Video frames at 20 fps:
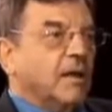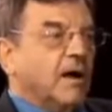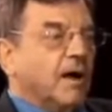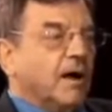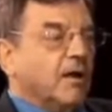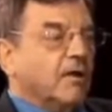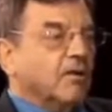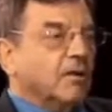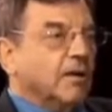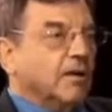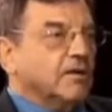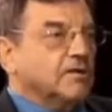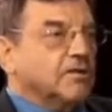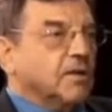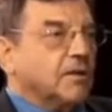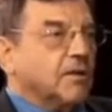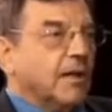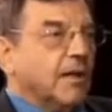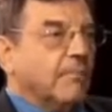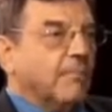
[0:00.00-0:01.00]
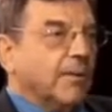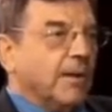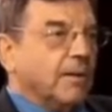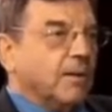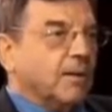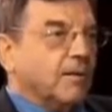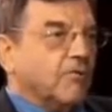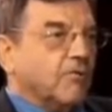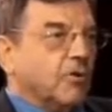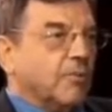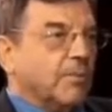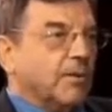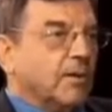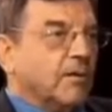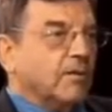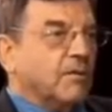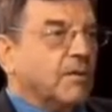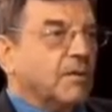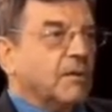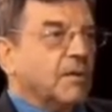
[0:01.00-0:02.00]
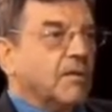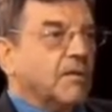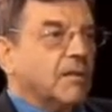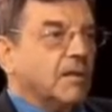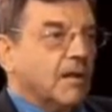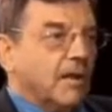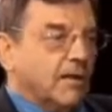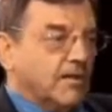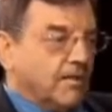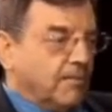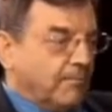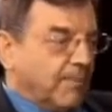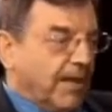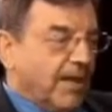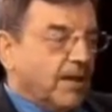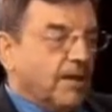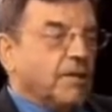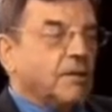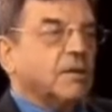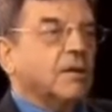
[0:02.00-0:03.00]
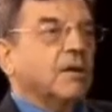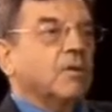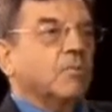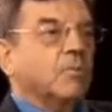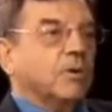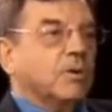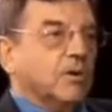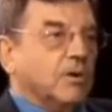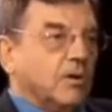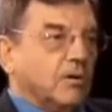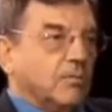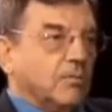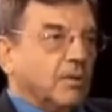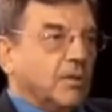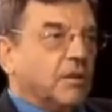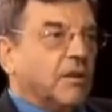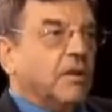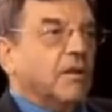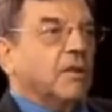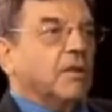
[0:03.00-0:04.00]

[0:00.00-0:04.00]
our largest campaign contributors, the banks, would lose.